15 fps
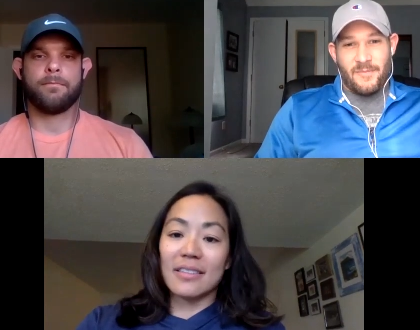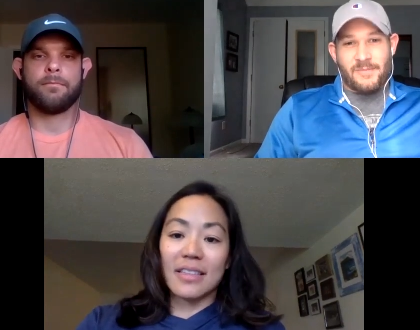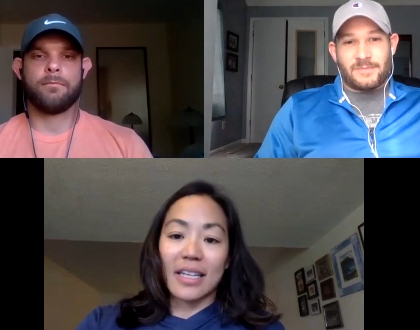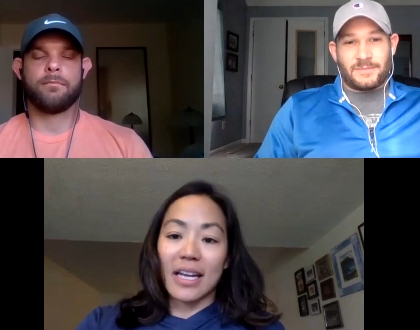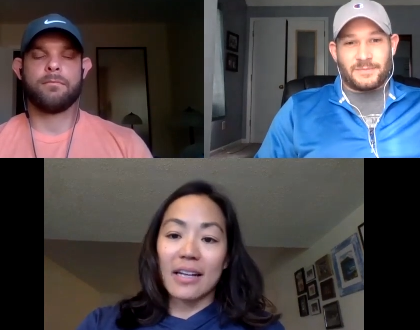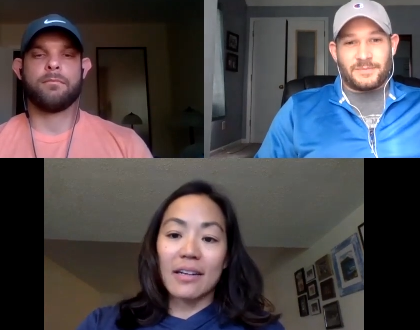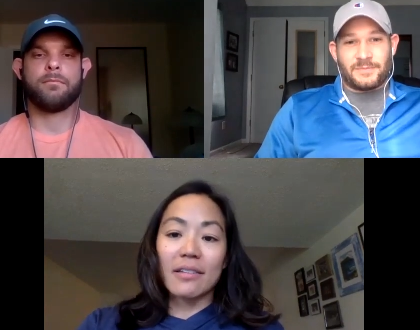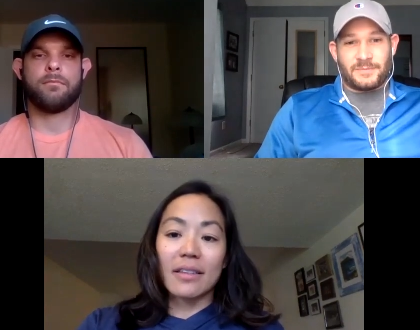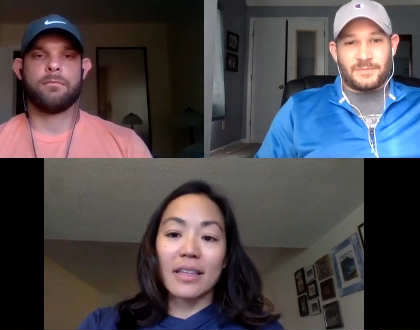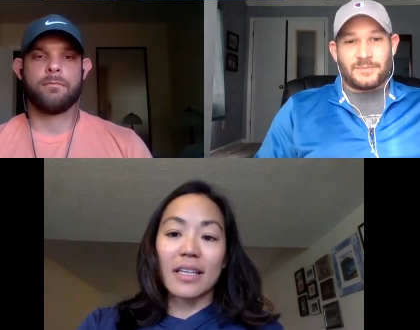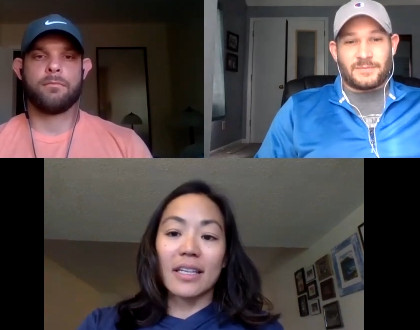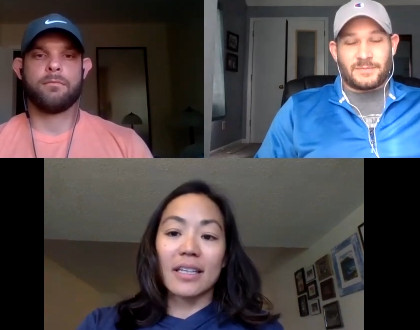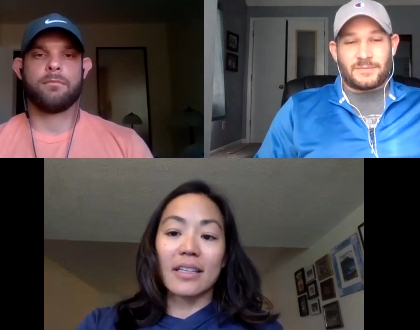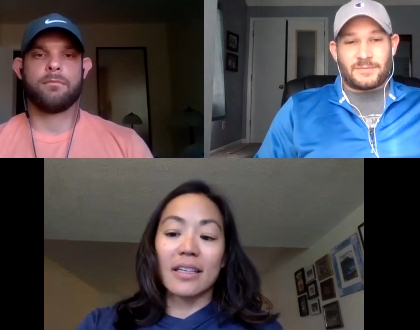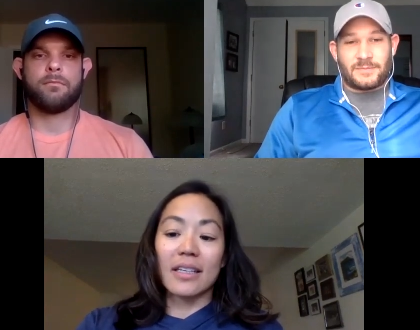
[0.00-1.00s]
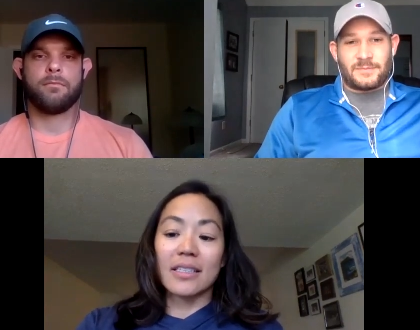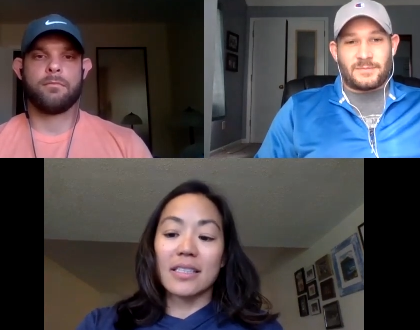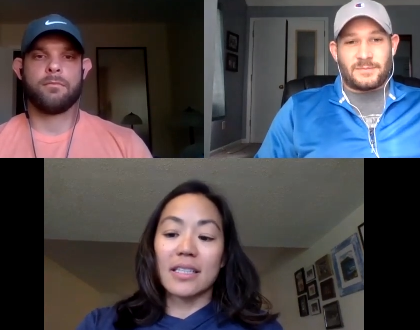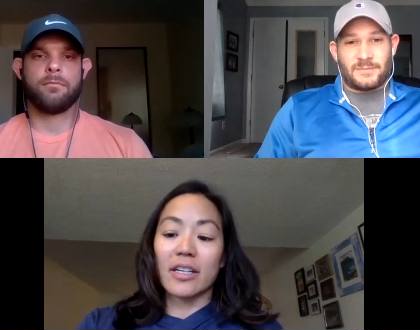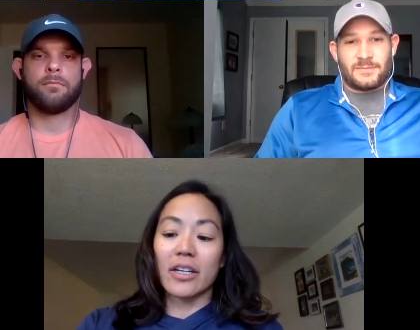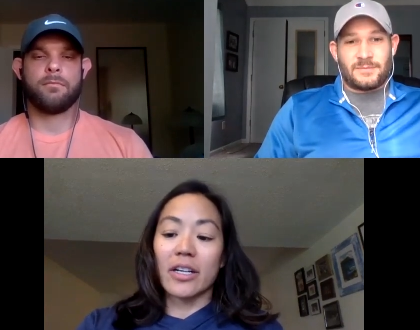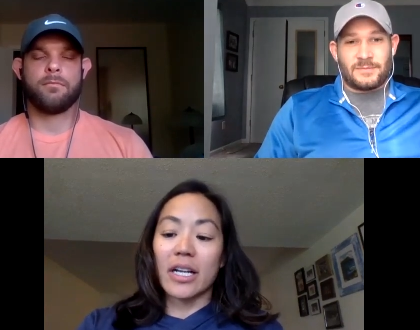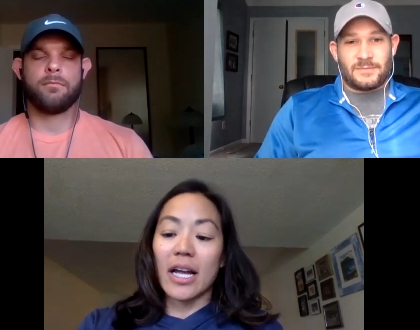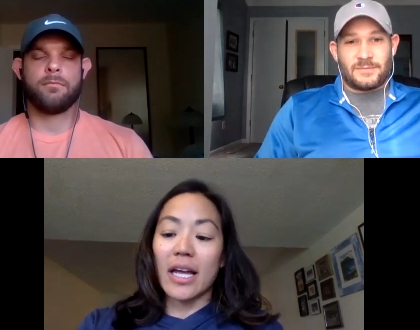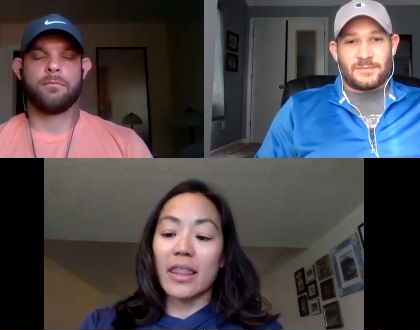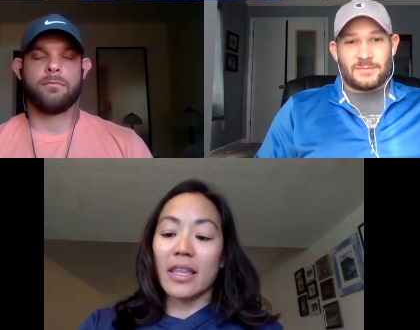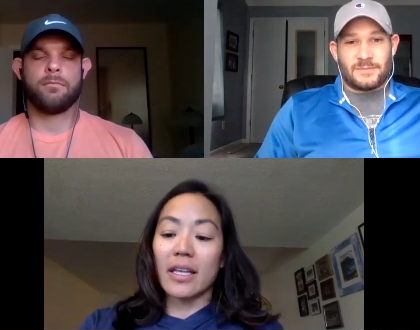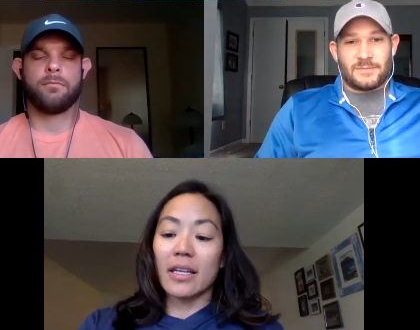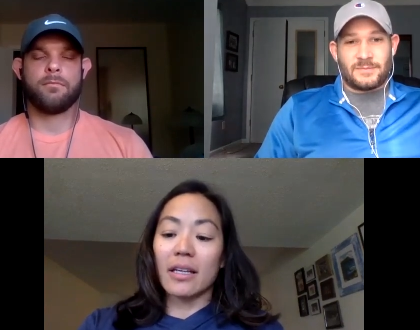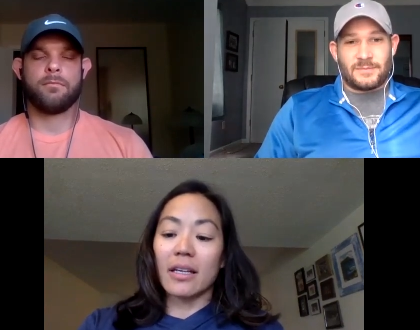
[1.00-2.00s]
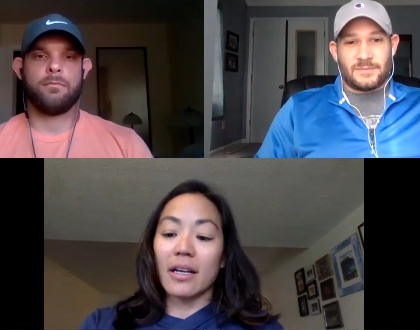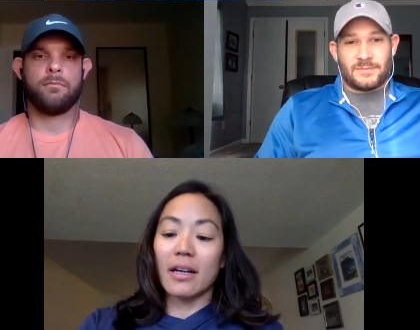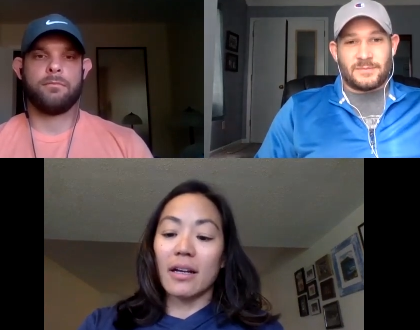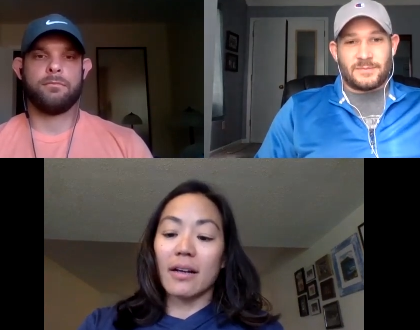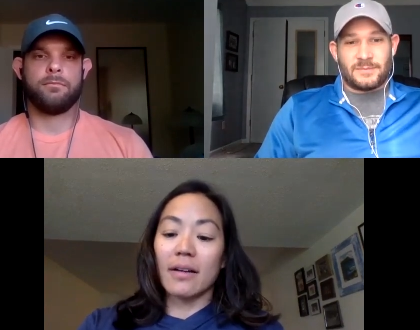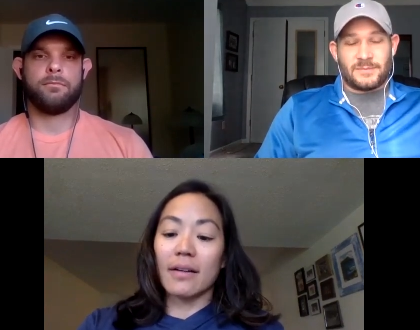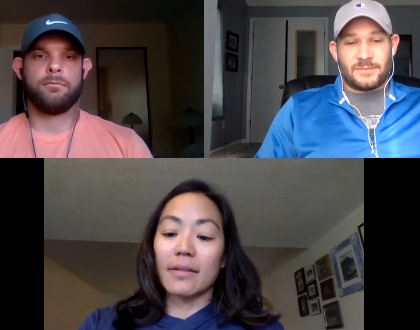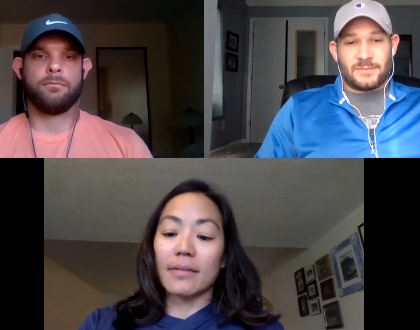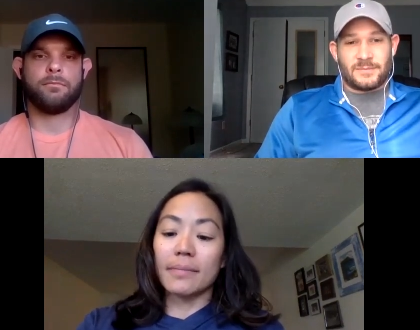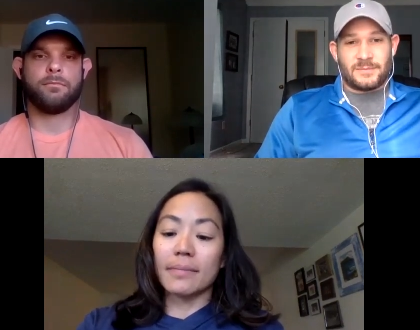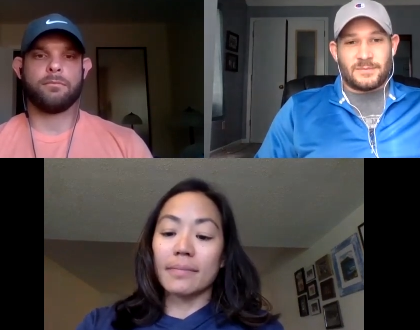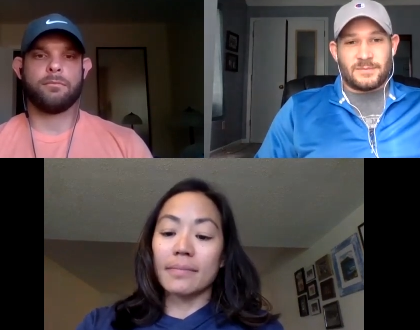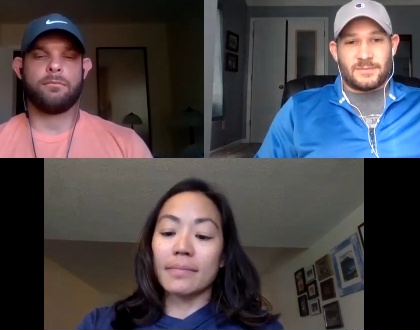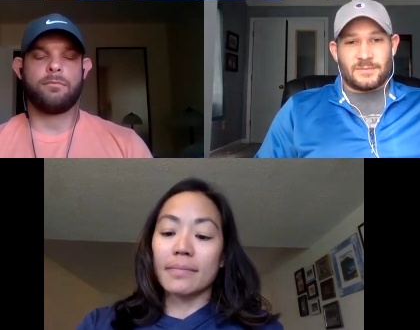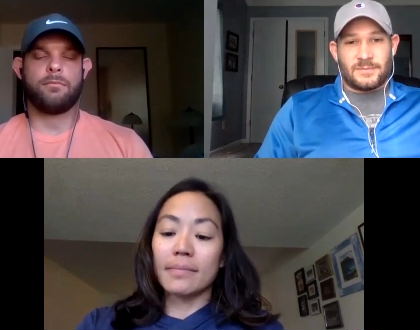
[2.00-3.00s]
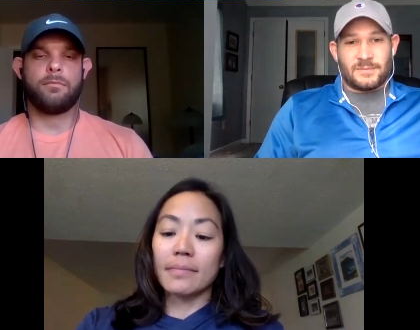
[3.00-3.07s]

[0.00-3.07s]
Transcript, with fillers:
Speaker 1: Like, I don't think it's there yet. I think, um,